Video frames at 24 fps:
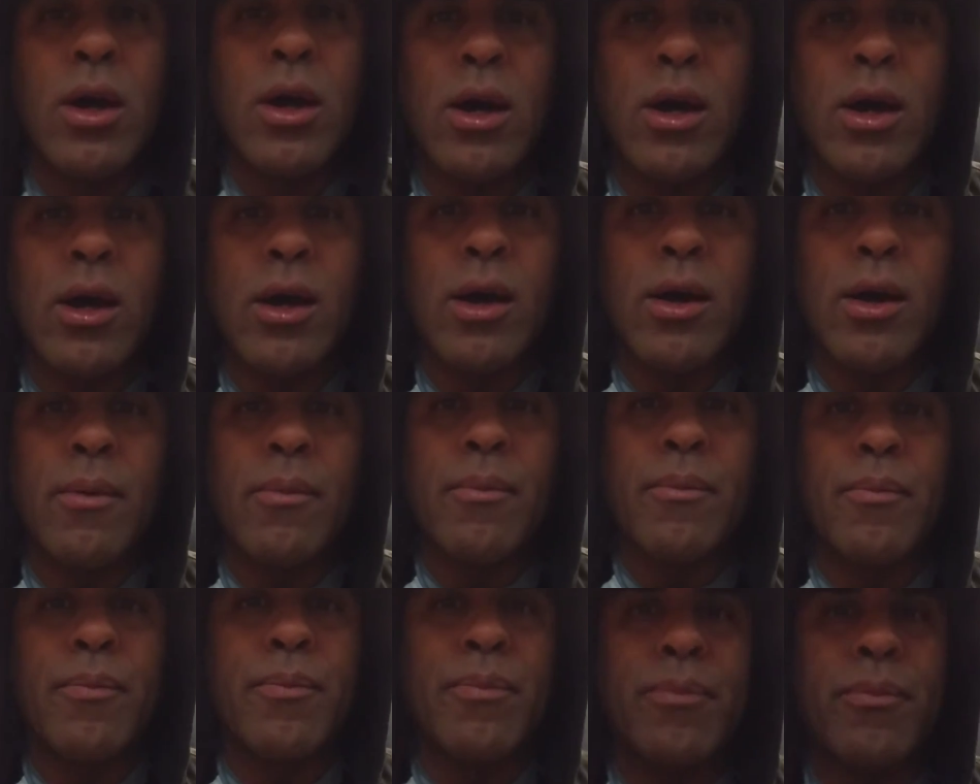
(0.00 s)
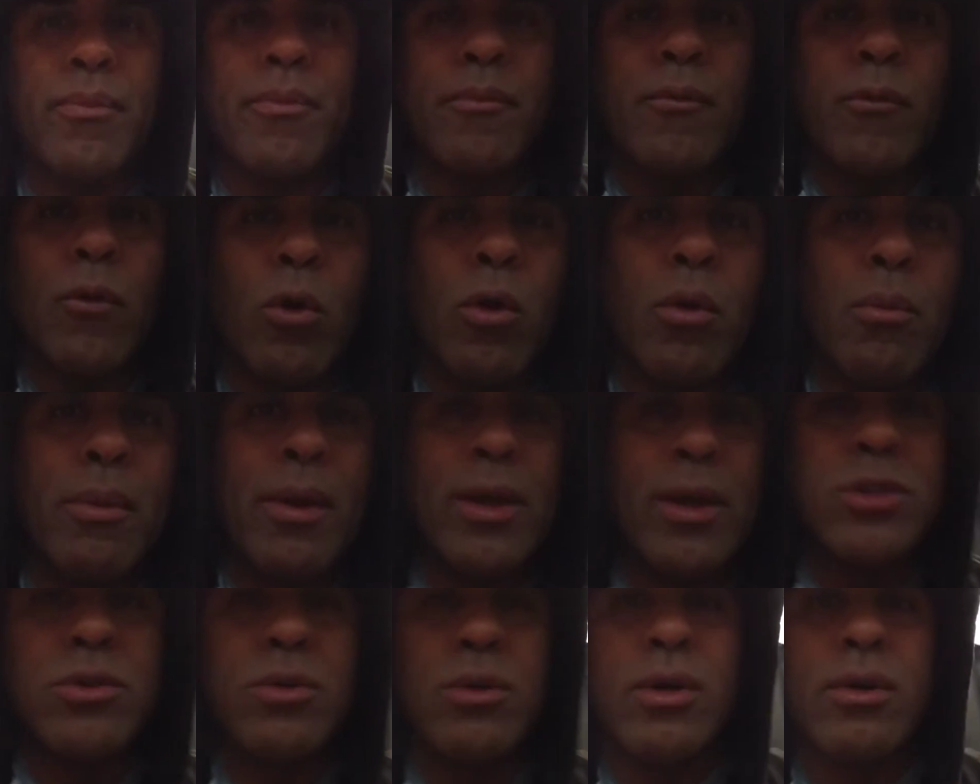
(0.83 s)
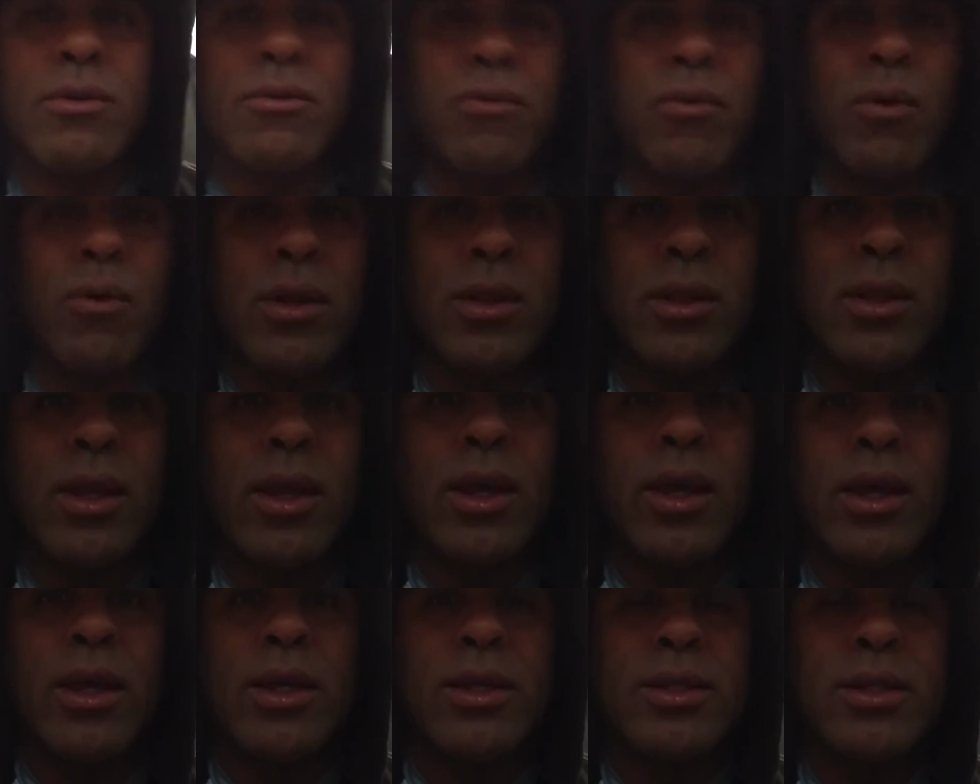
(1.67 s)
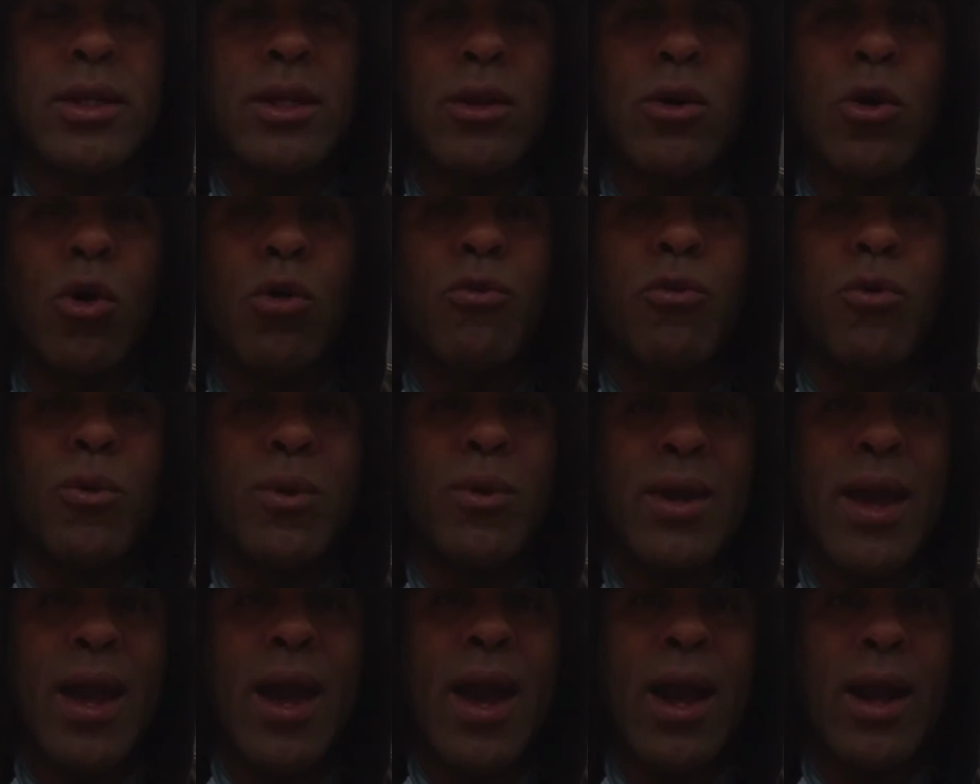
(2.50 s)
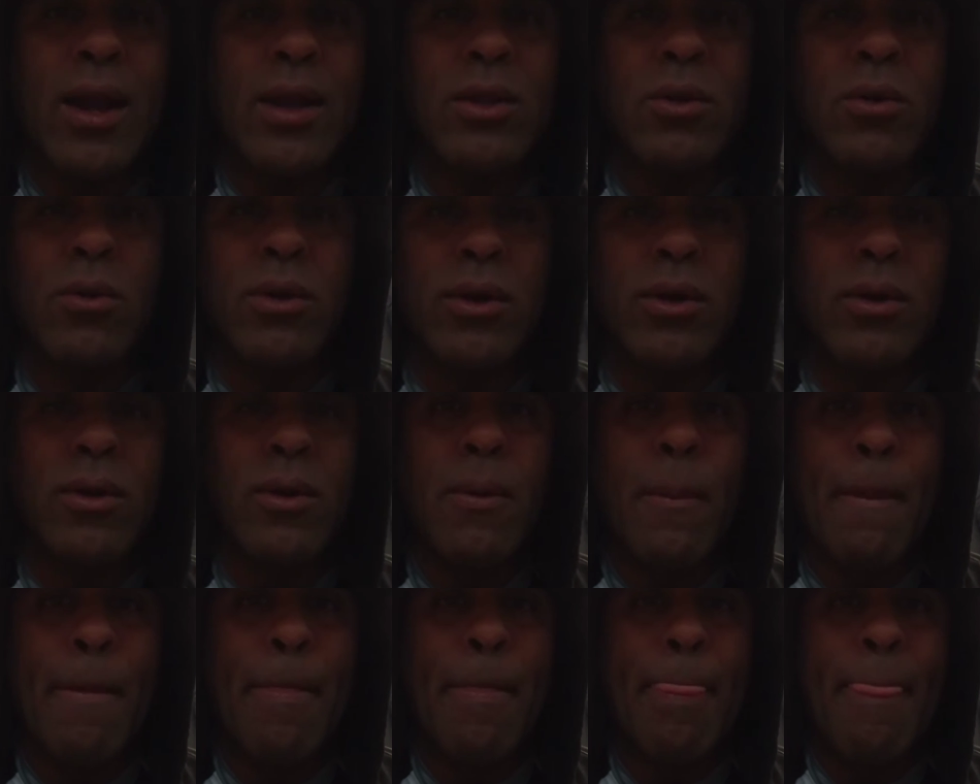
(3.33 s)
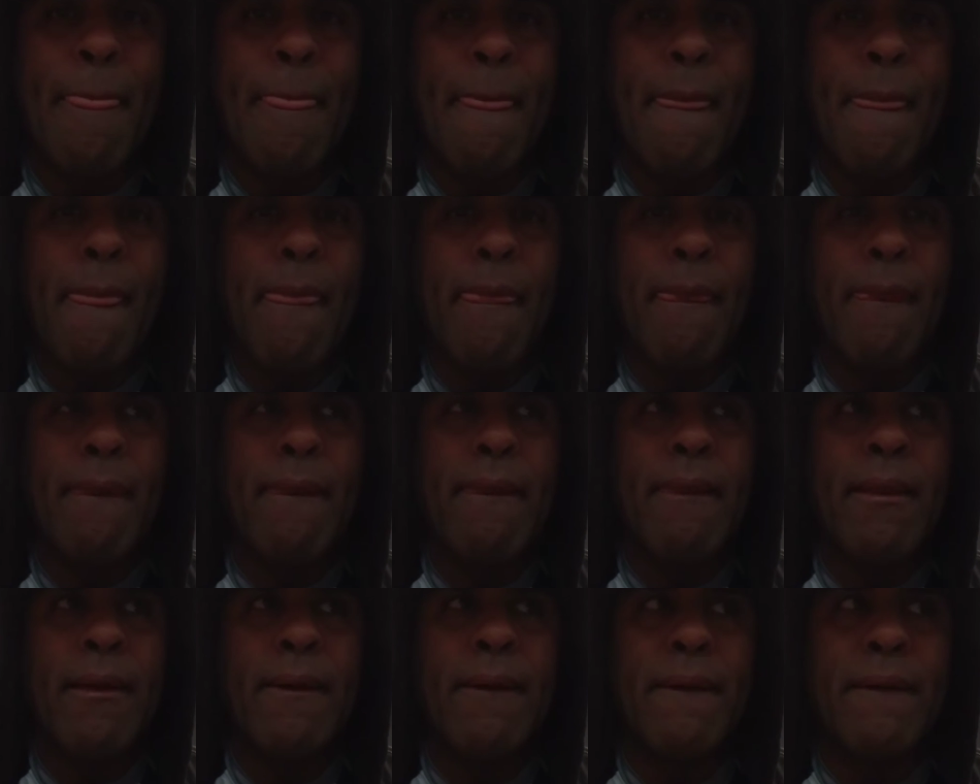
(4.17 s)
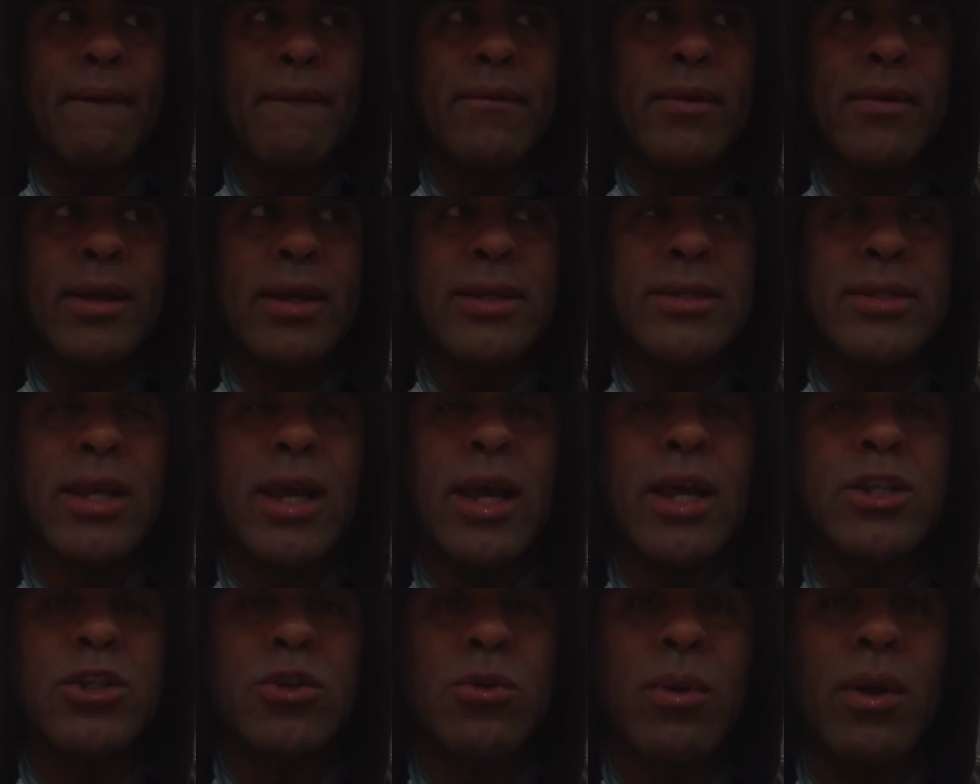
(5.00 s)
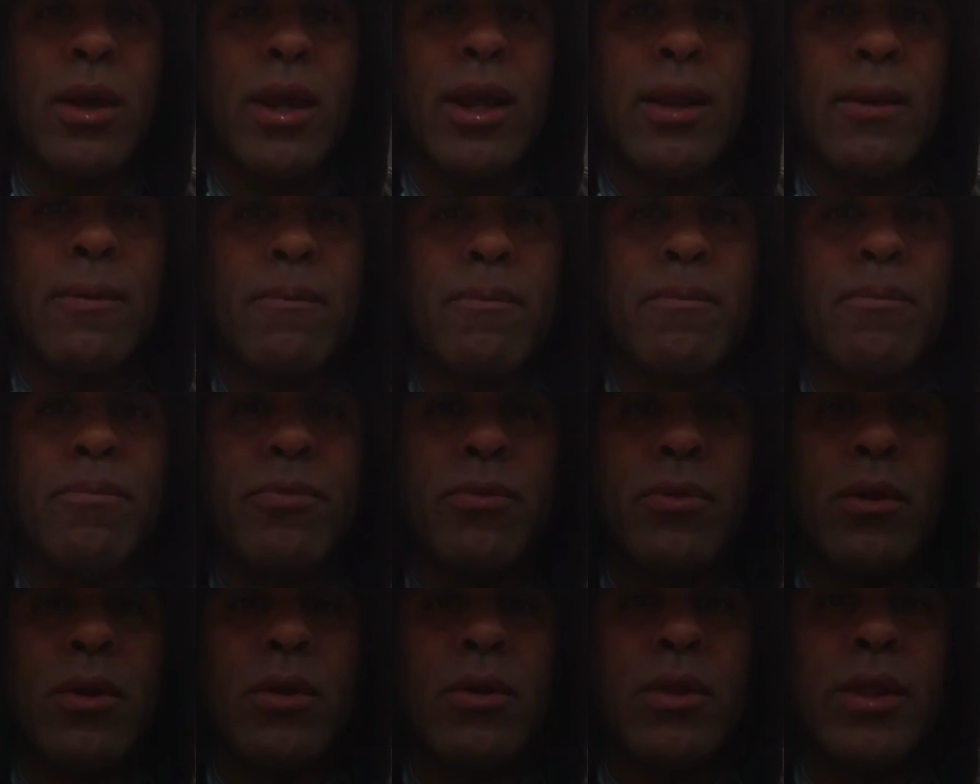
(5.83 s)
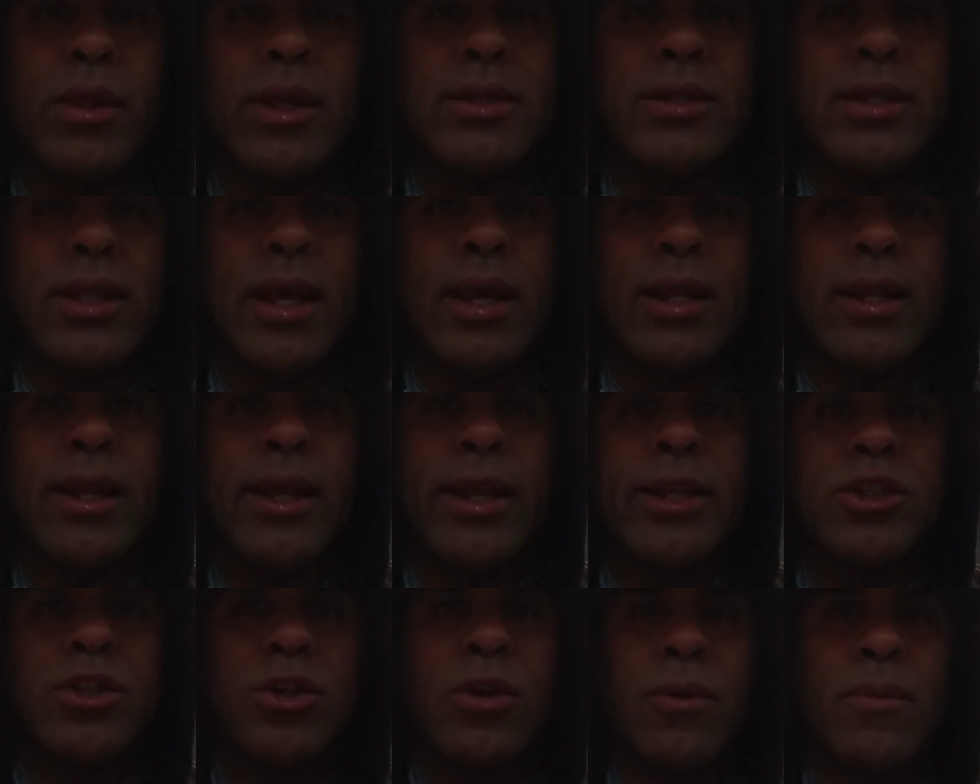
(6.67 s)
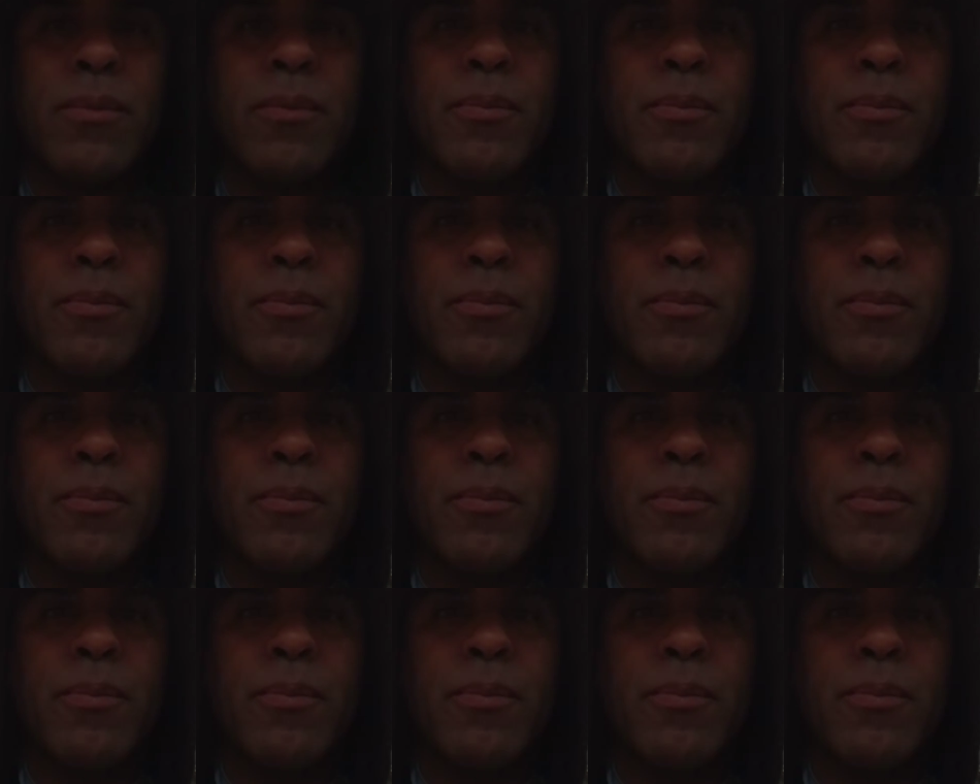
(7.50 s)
um, or it makes you confront things and overreact or you know, exaggerate things of that nature.